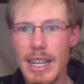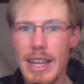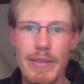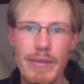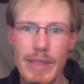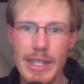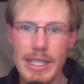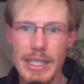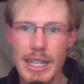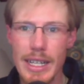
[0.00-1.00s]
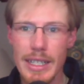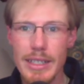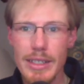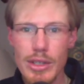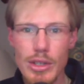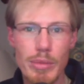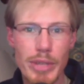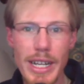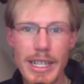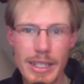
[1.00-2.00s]
If it's too
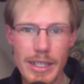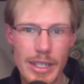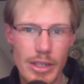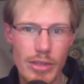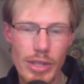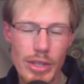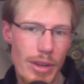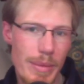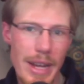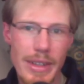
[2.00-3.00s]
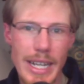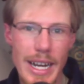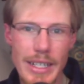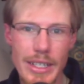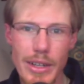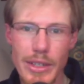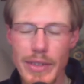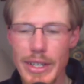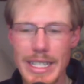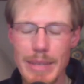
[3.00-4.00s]
bright, you drop down the ISO. It's
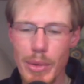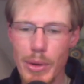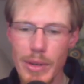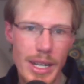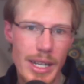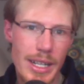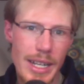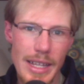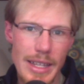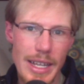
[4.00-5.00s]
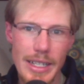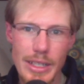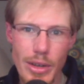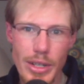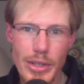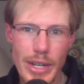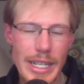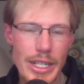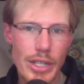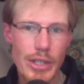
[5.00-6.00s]
very simple. And then as long as your
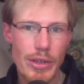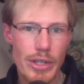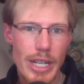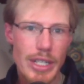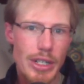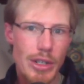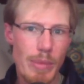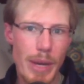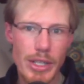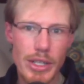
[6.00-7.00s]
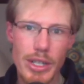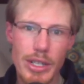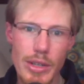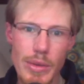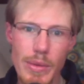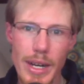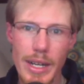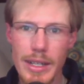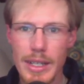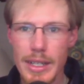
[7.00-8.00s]
conditions aren't changing too much,
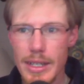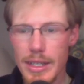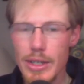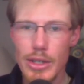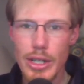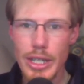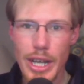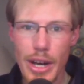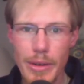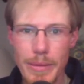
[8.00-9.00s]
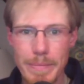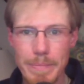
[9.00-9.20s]
you're good to go.